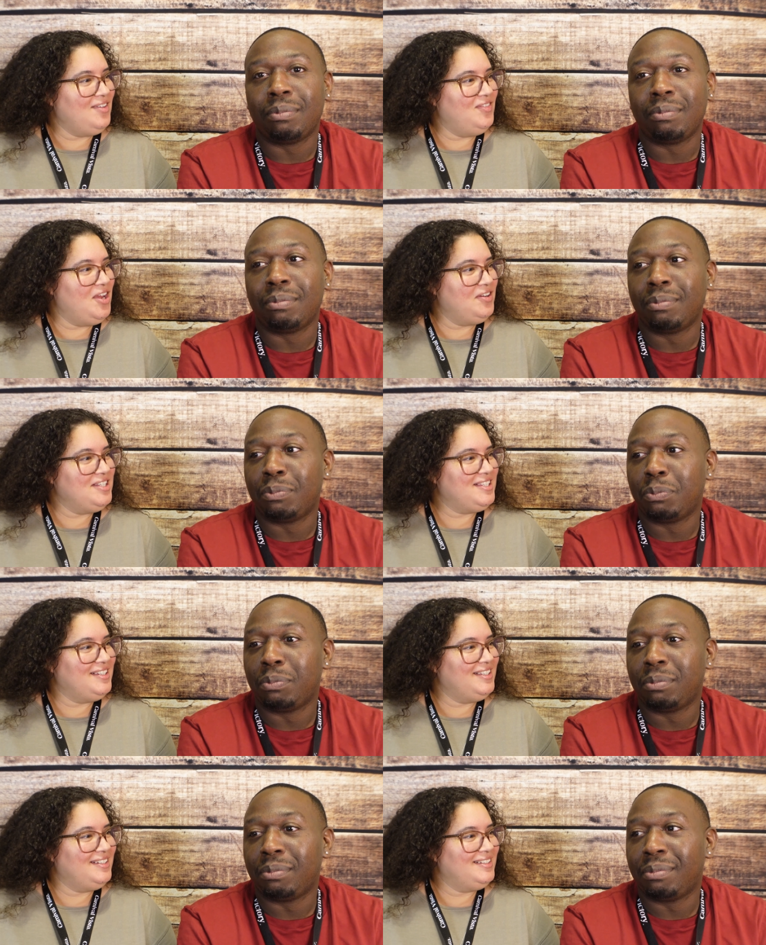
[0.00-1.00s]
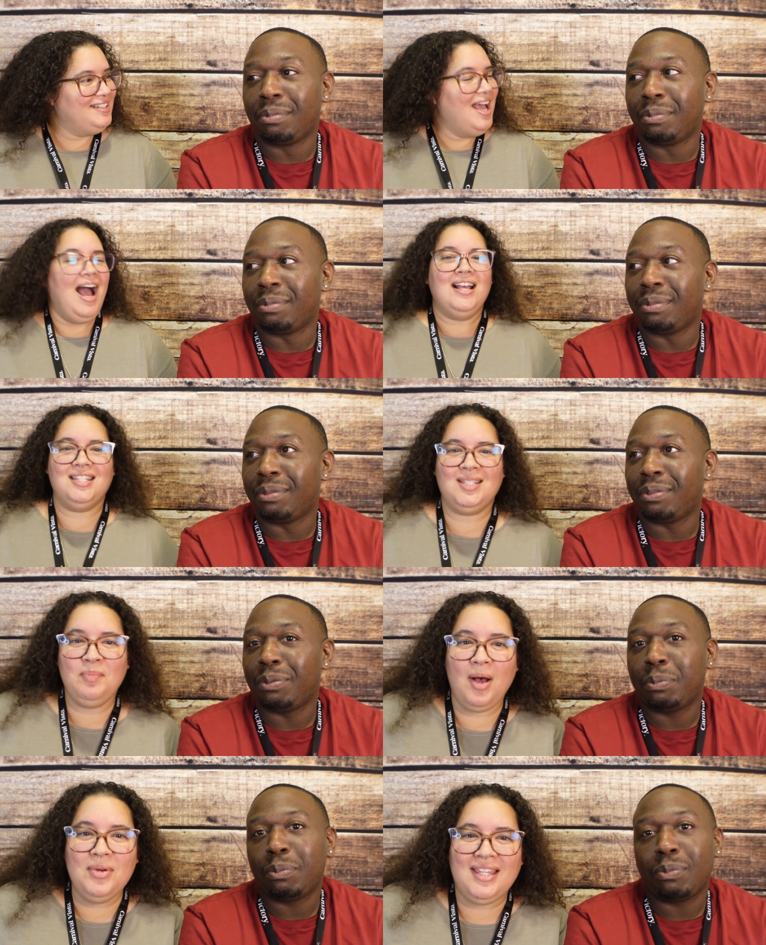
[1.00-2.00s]
Speaker 1: Fieri's cooking? I smell
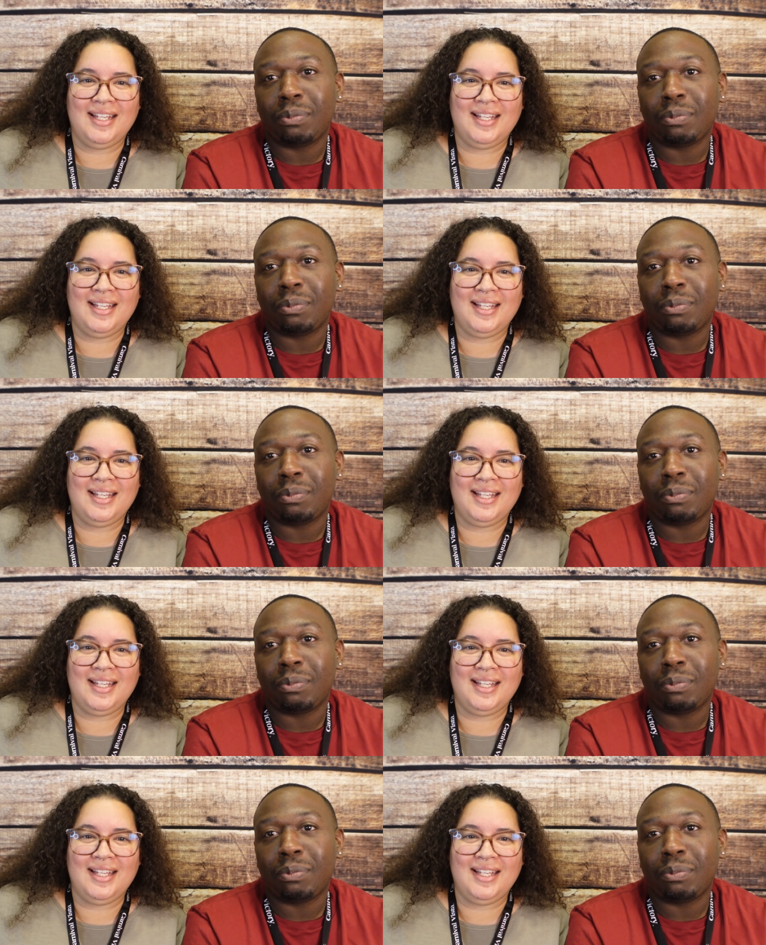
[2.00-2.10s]
what the